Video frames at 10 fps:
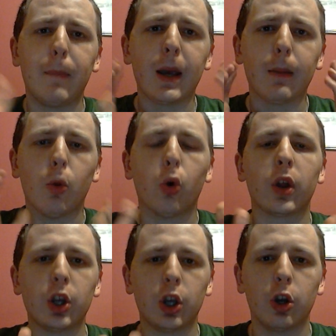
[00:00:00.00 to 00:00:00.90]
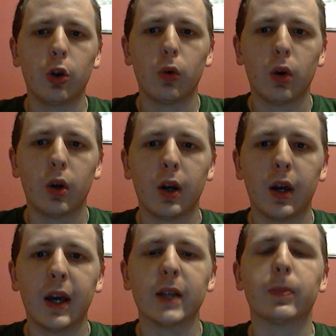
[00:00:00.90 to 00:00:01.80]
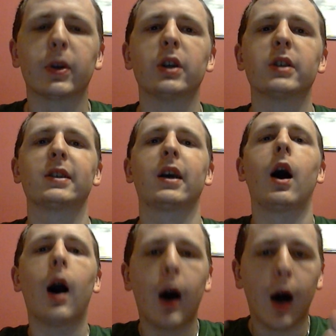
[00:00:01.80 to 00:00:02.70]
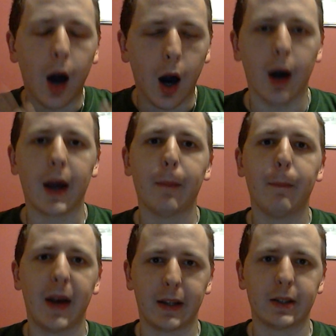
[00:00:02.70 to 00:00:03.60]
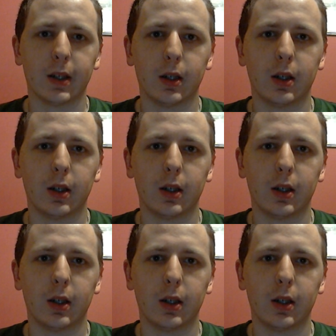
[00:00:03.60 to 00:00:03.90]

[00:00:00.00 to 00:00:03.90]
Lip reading: me more than you is because I am better.